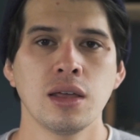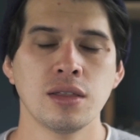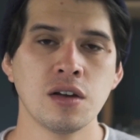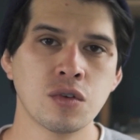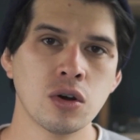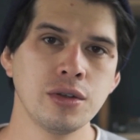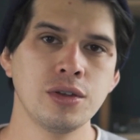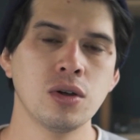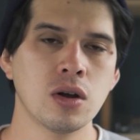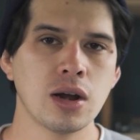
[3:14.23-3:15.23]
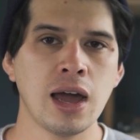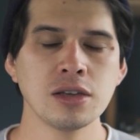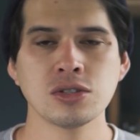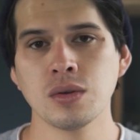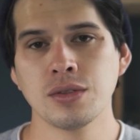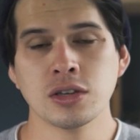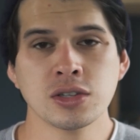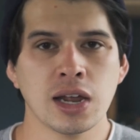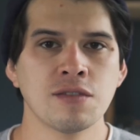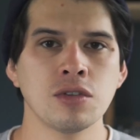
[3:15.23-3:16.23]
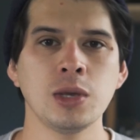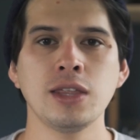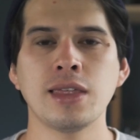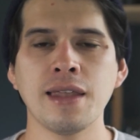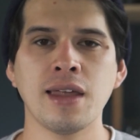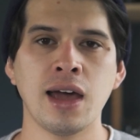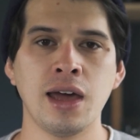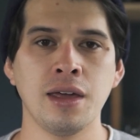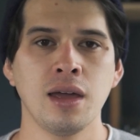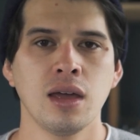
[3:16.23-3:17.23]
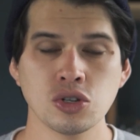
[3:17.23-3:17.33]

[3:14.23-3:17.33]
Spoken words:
Therefore, your ISO doesn't have to be that high.